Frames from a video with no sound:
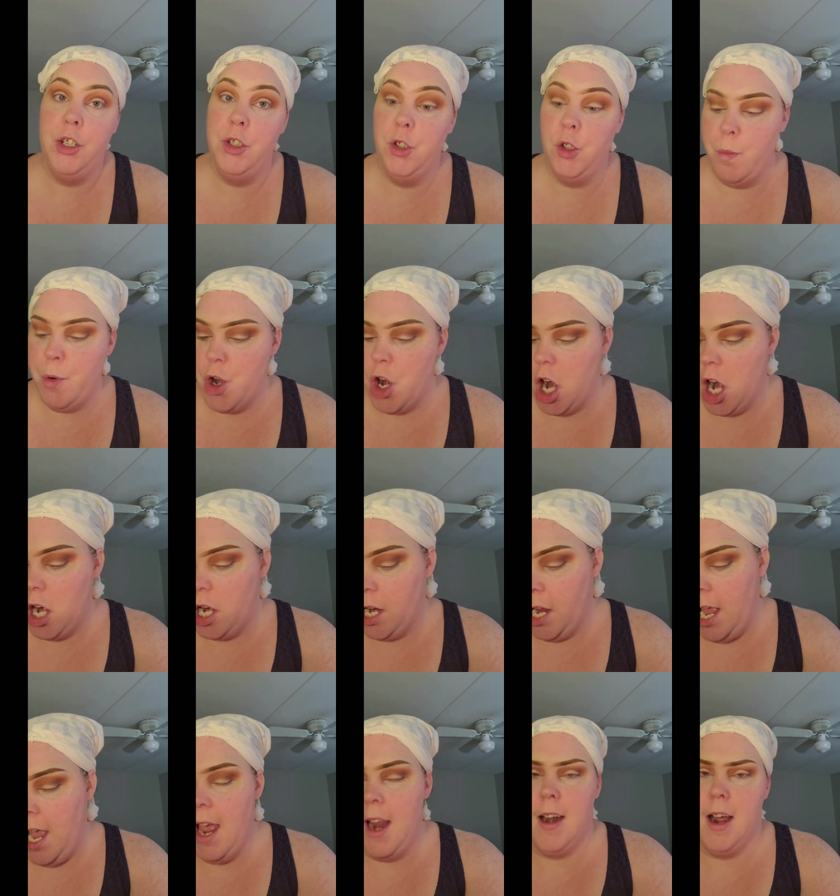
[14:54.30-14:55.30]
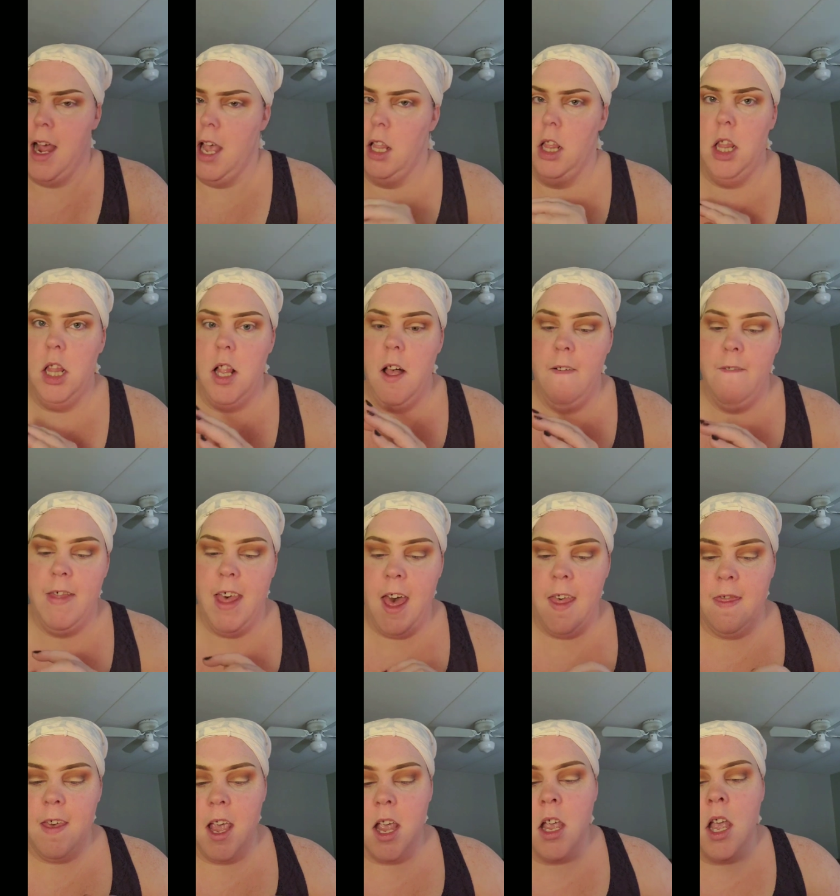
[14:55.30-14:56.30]
is super dark, and I love
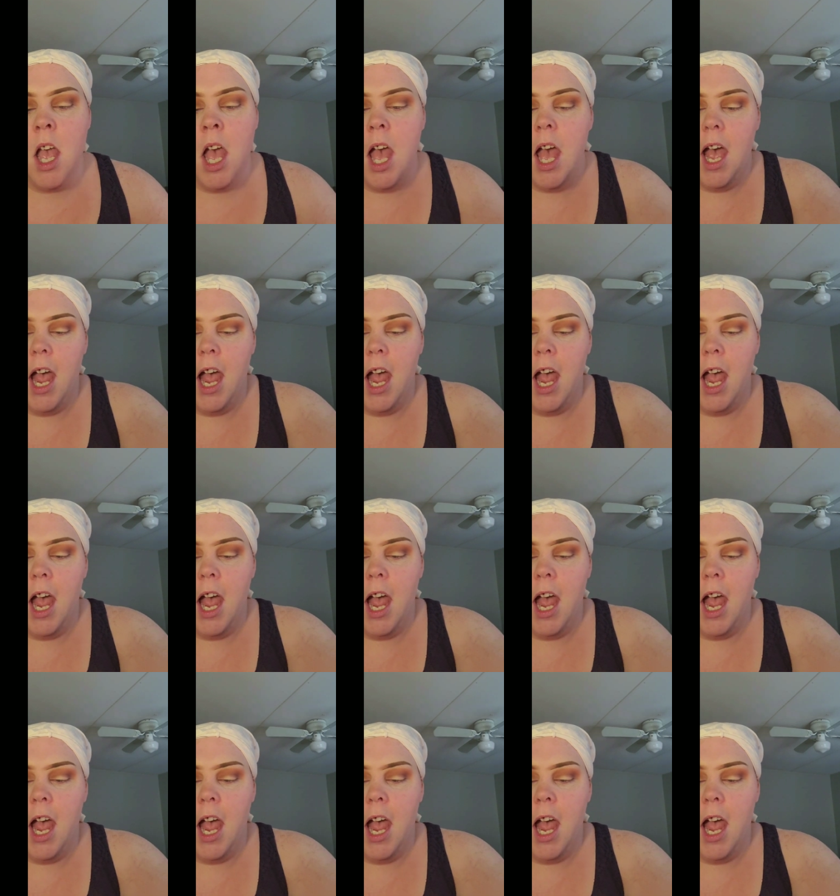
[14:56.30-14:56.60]
that thing.